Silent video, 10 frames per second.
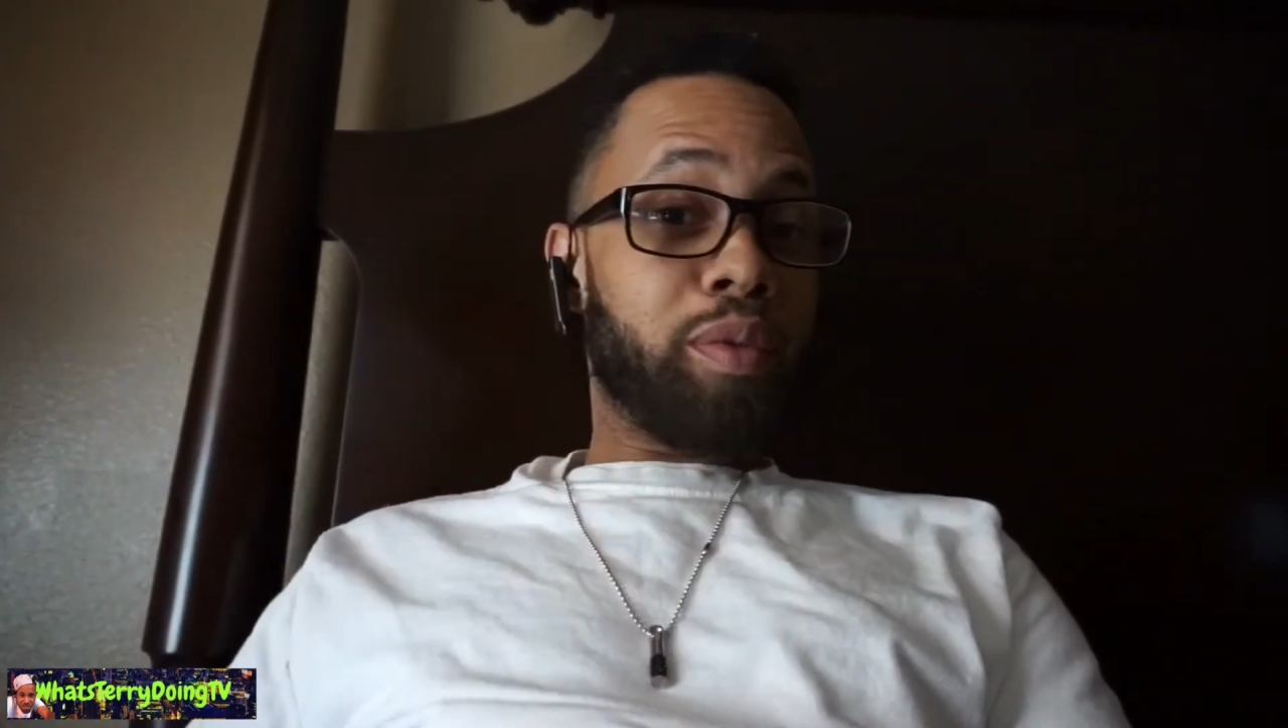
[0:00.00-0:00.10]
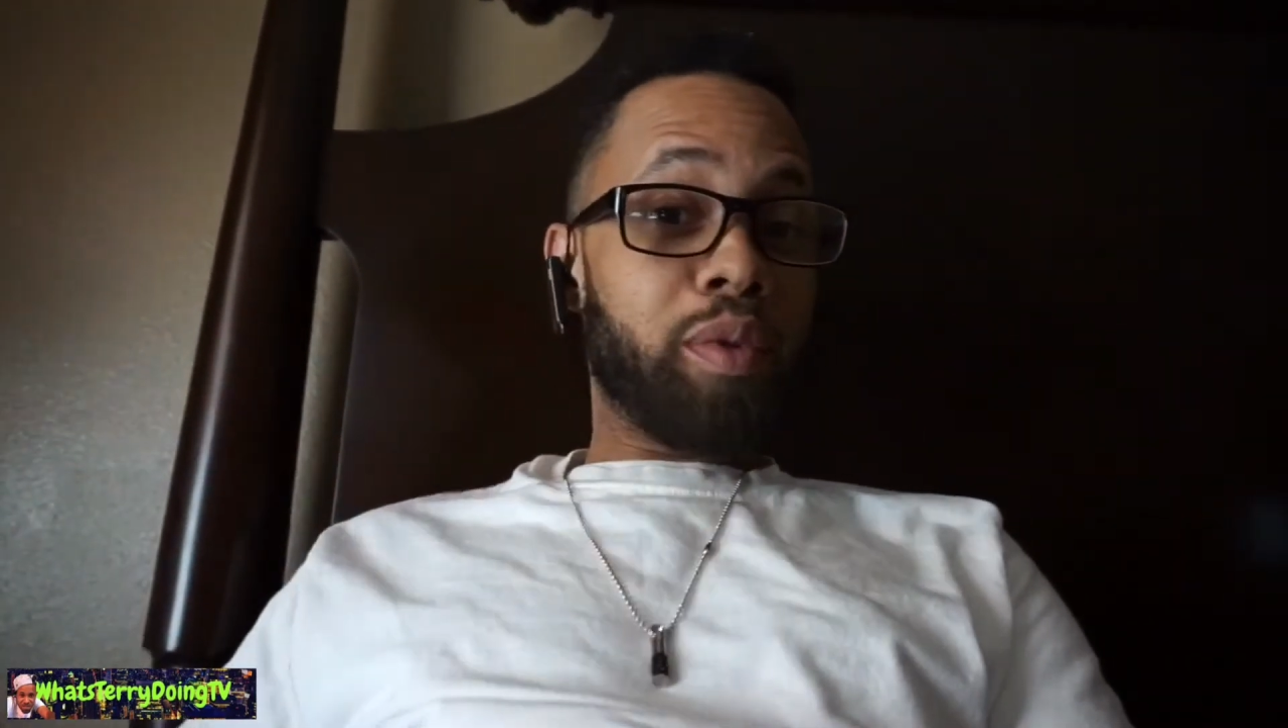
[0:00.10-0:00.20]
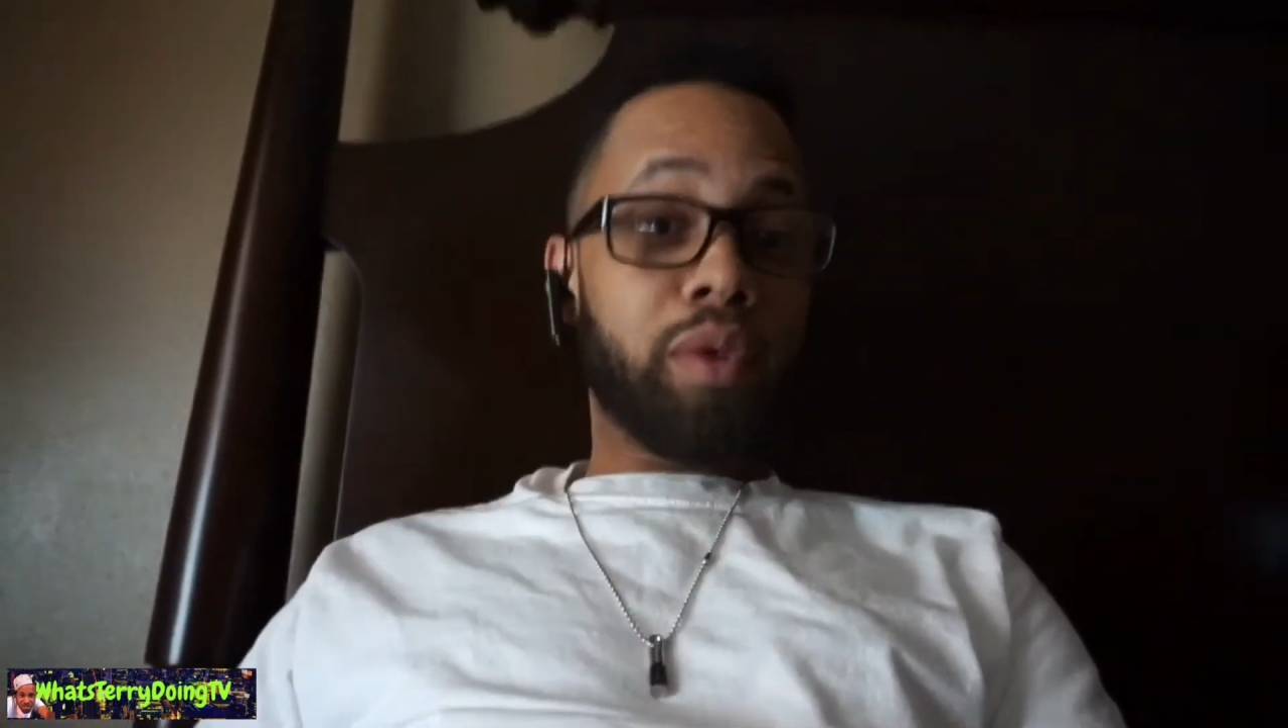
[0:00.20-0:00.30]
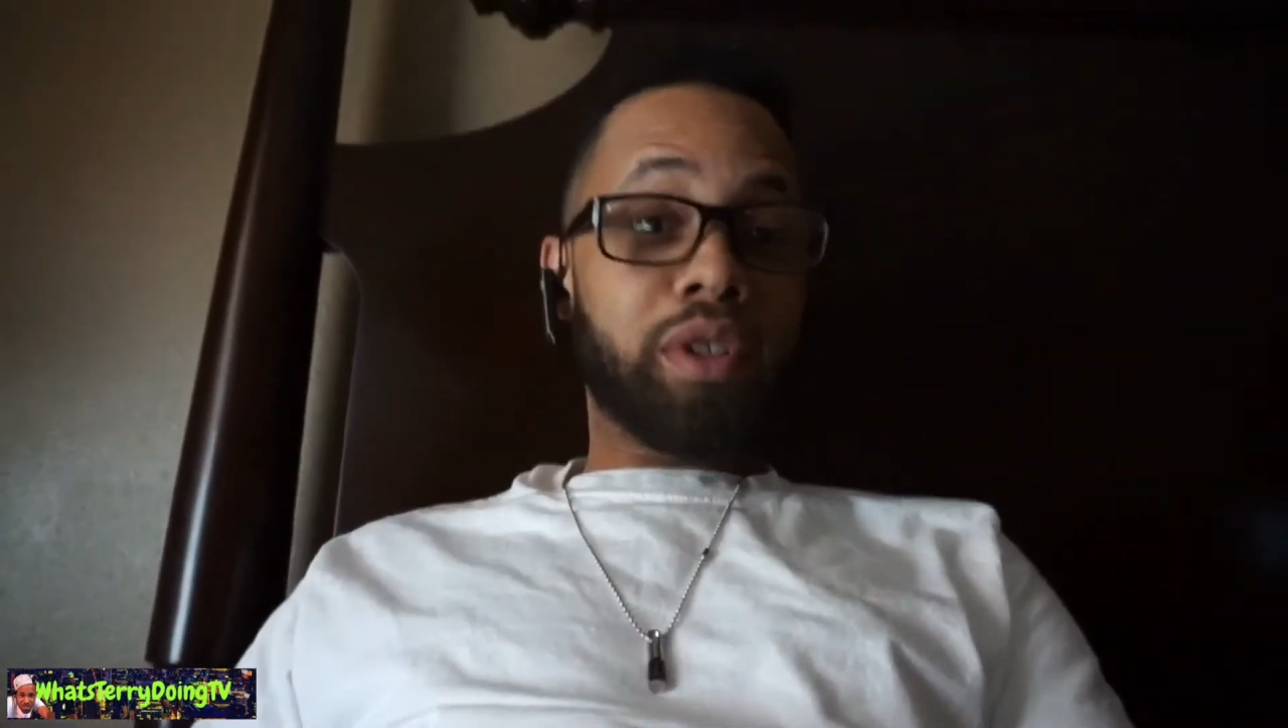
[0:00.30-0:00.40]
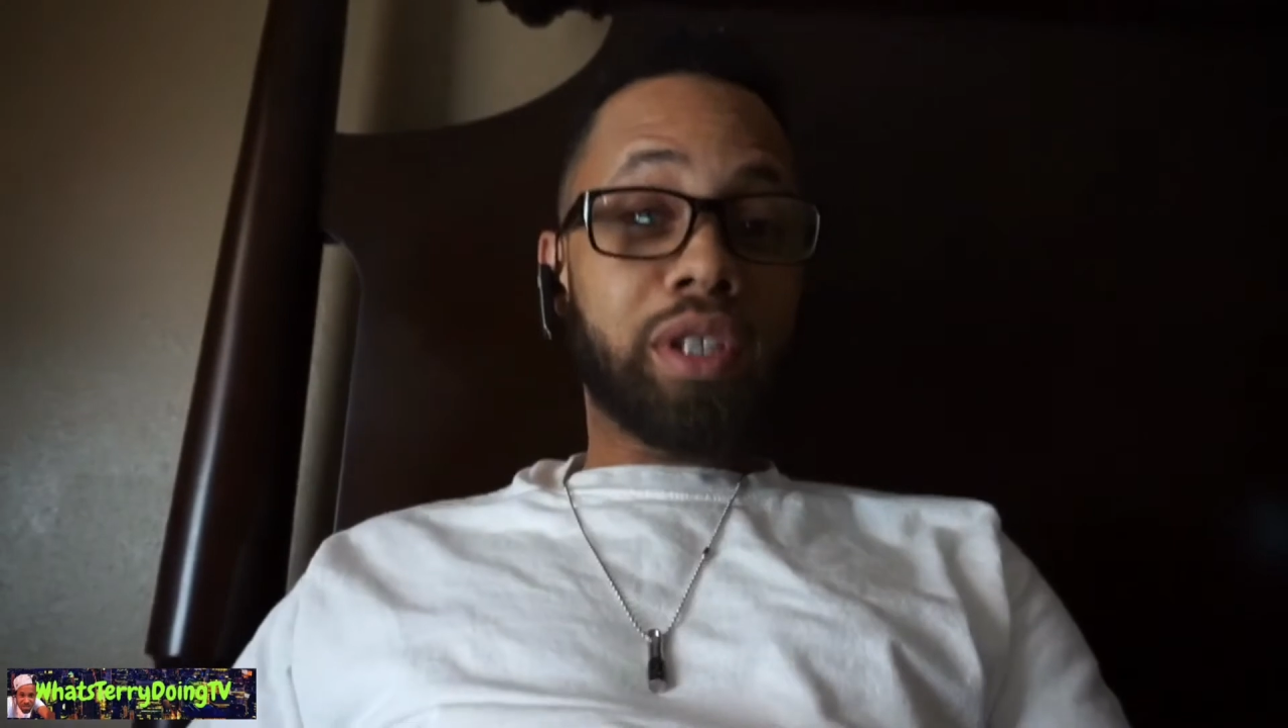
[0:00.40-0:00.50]

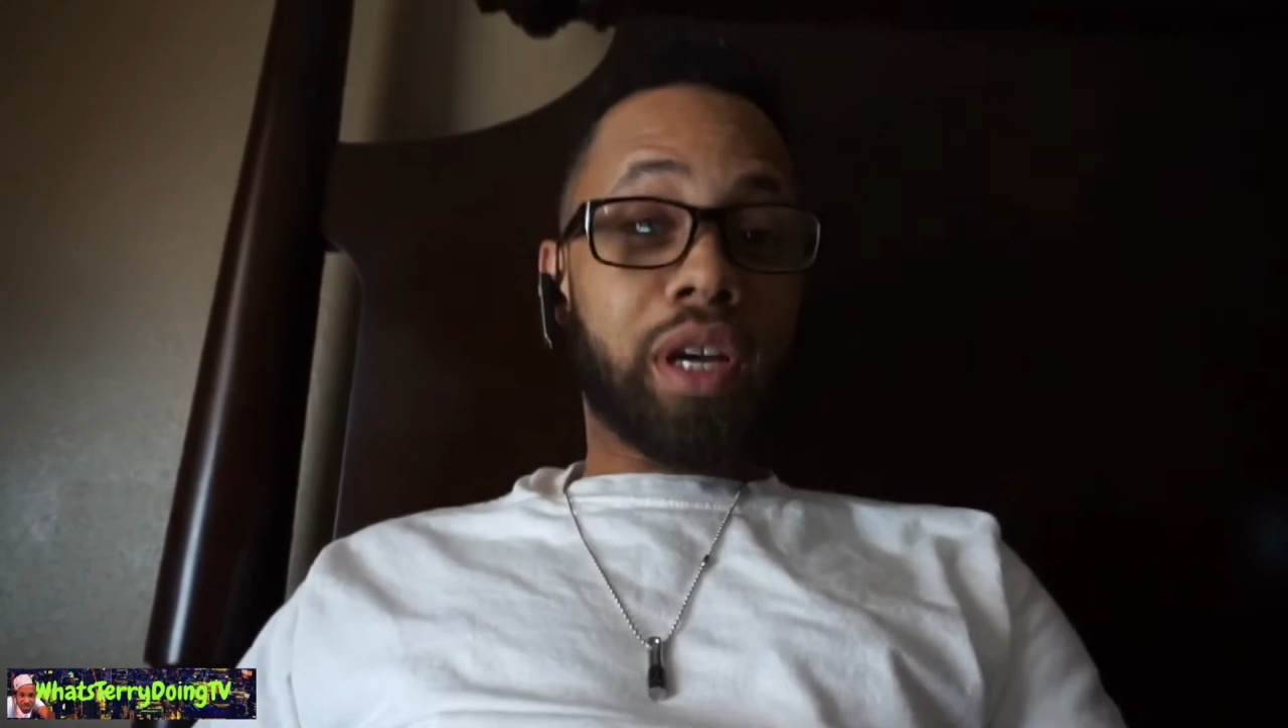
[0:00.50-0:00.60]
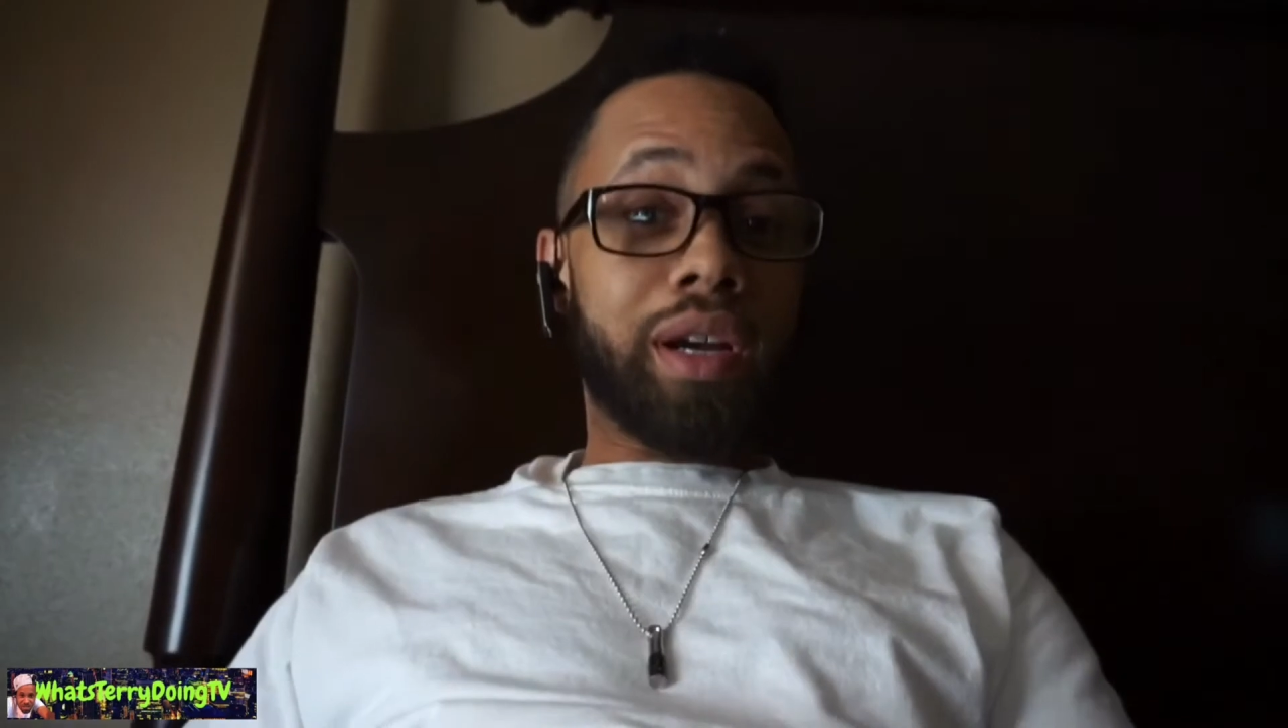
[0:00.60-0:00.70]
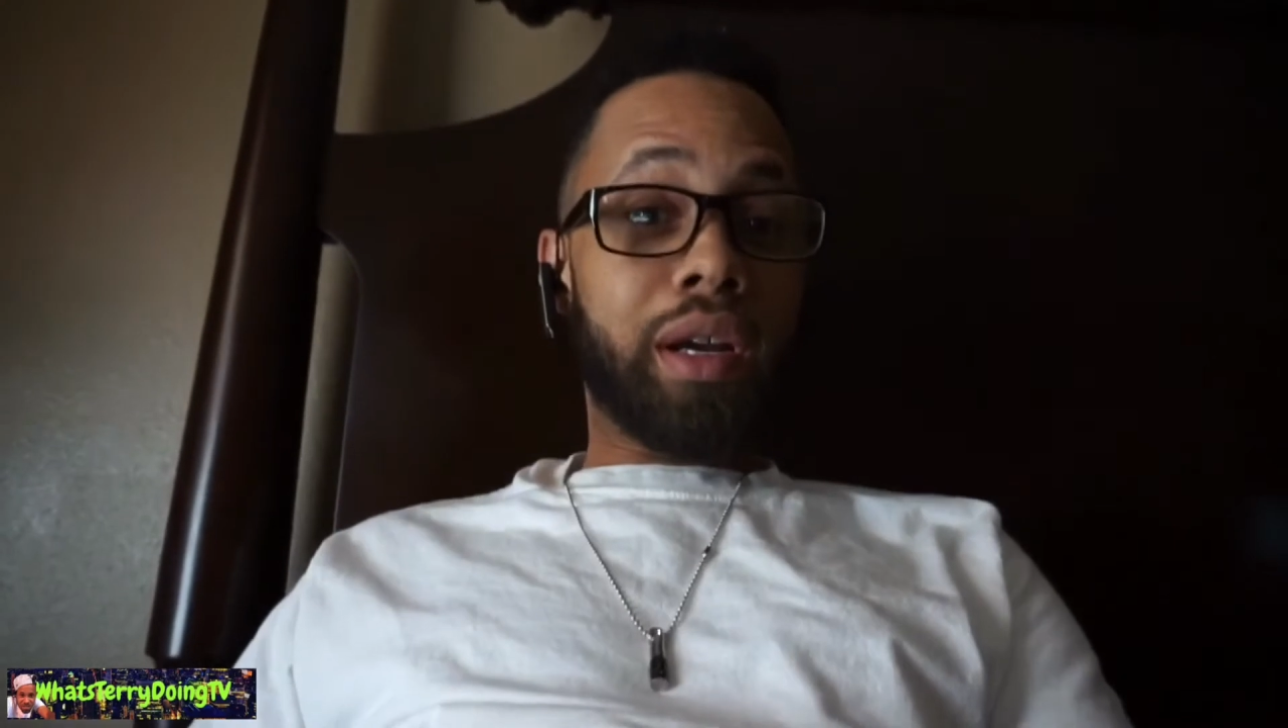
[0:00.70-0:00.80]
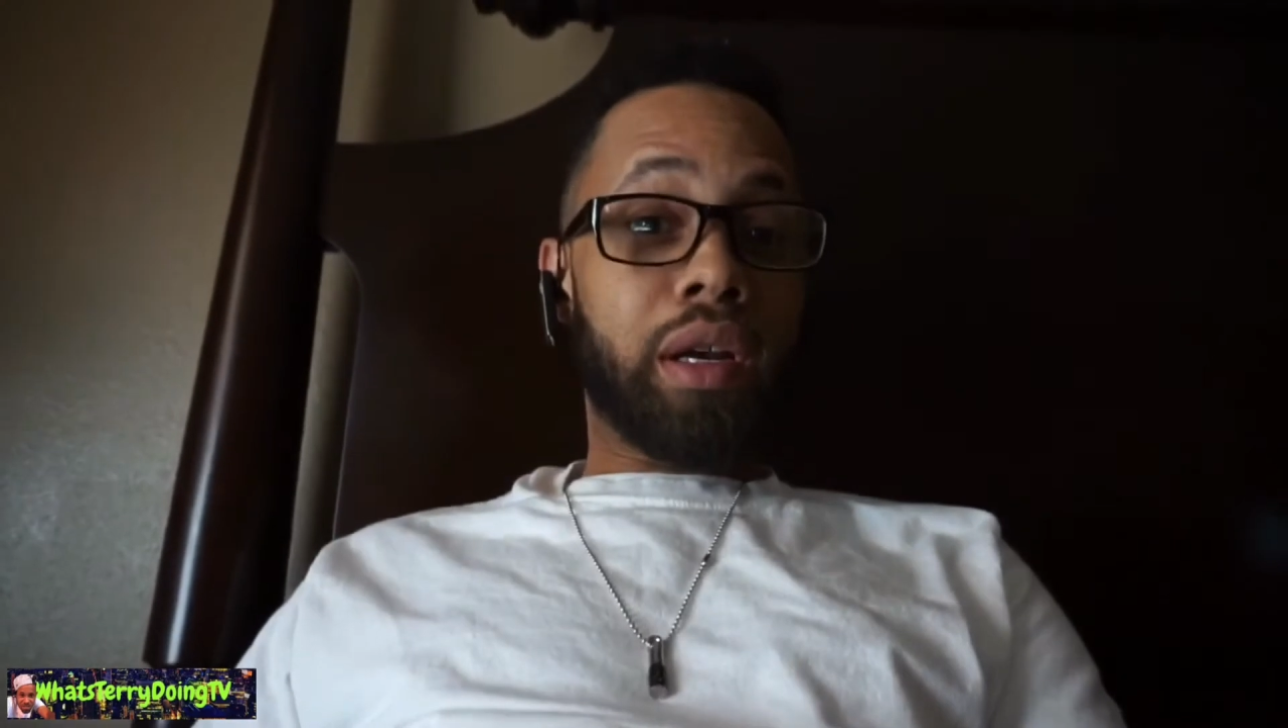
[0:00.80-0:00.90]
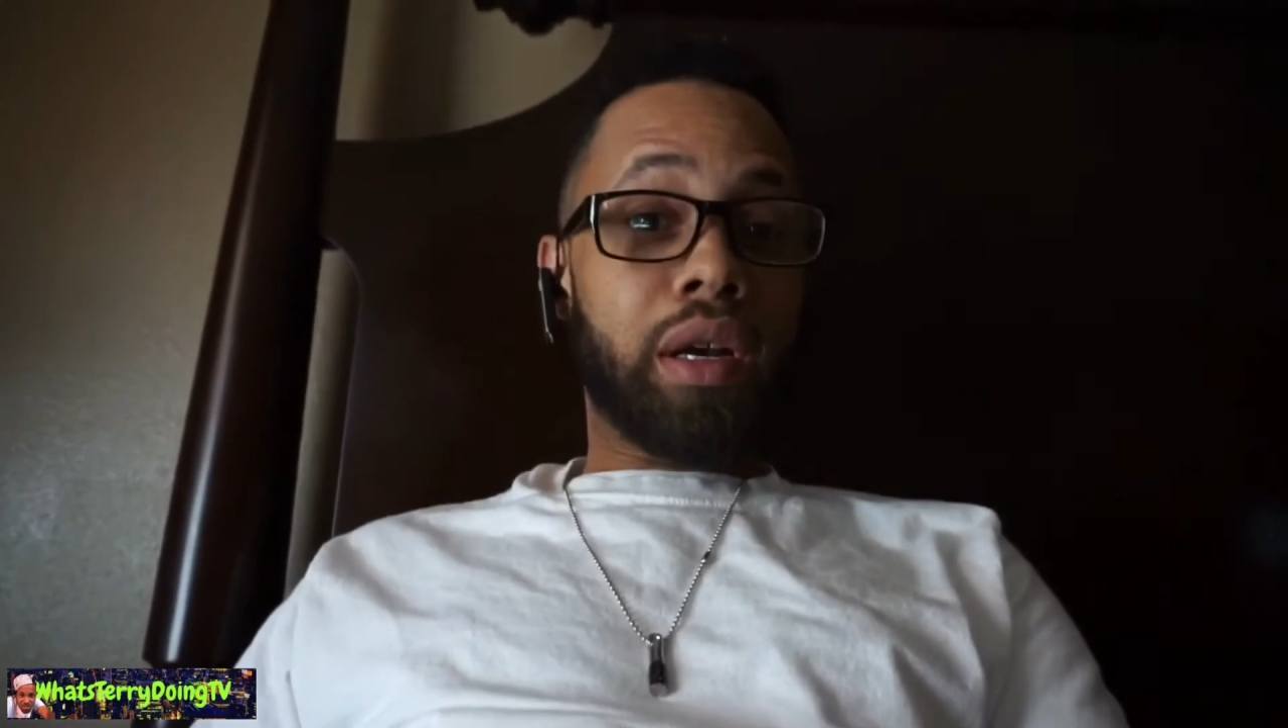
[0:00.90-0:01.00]
people to
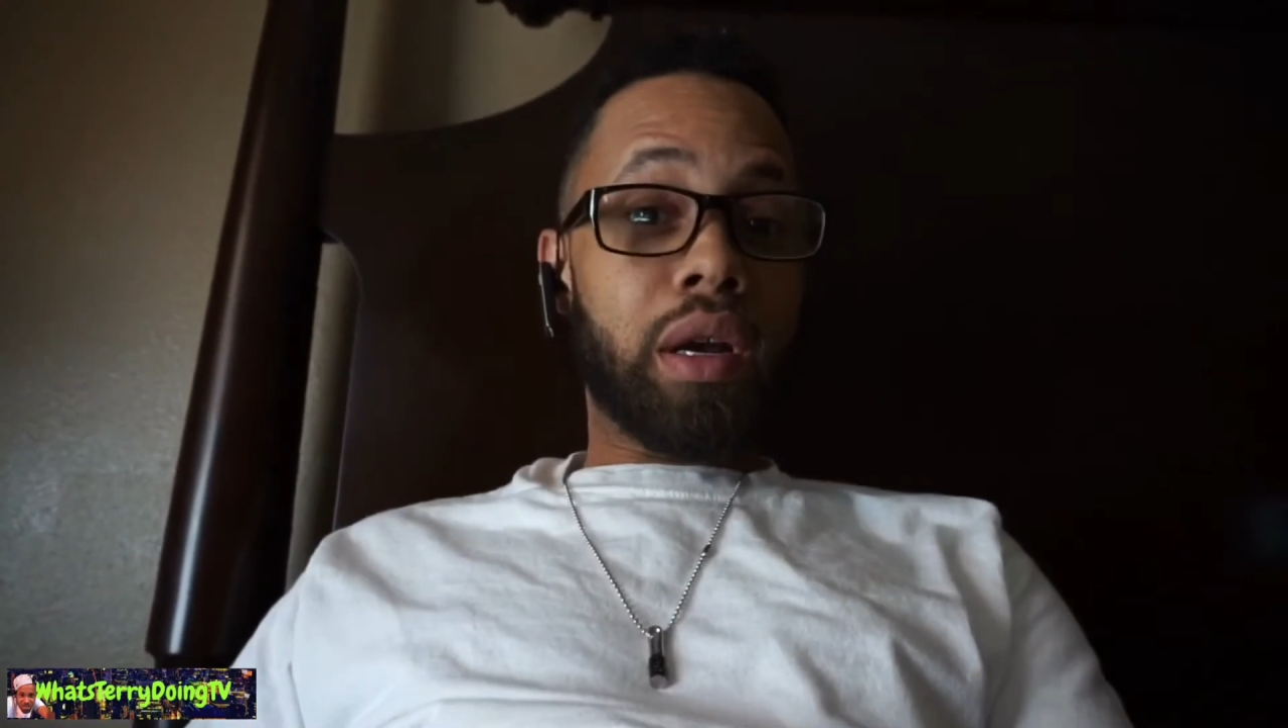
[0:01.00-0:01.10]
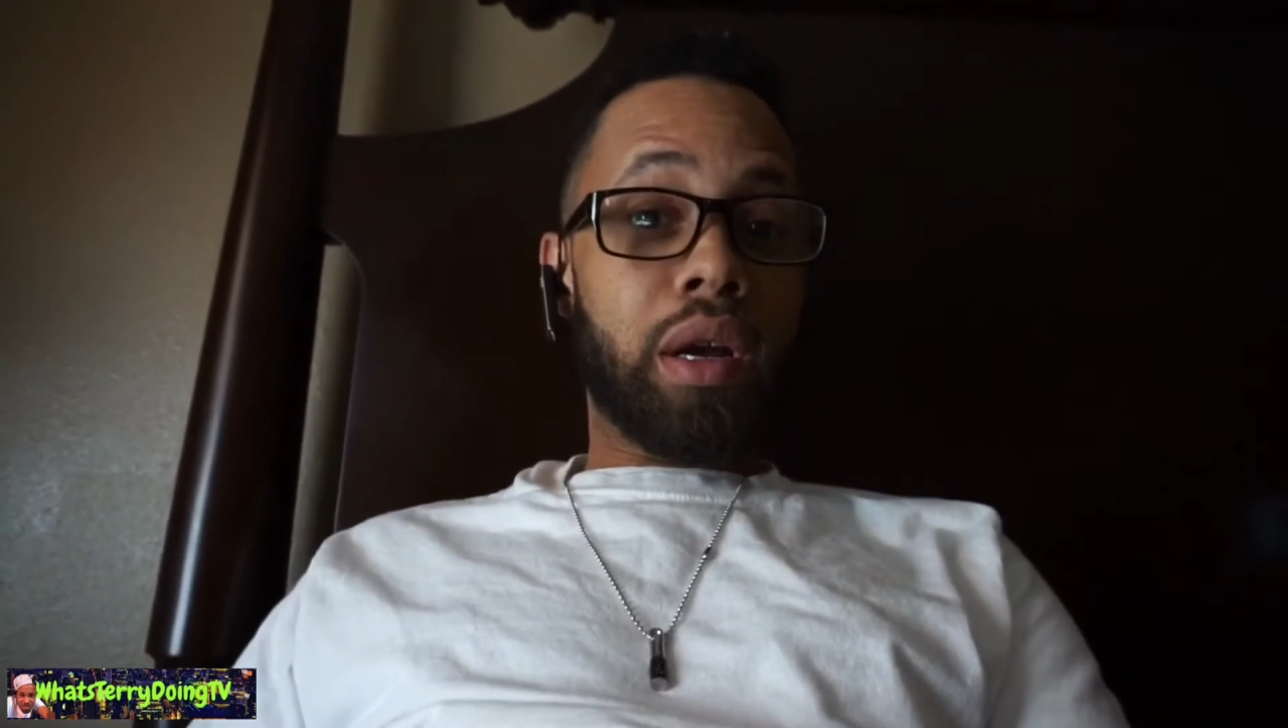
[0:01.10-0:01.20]
sign.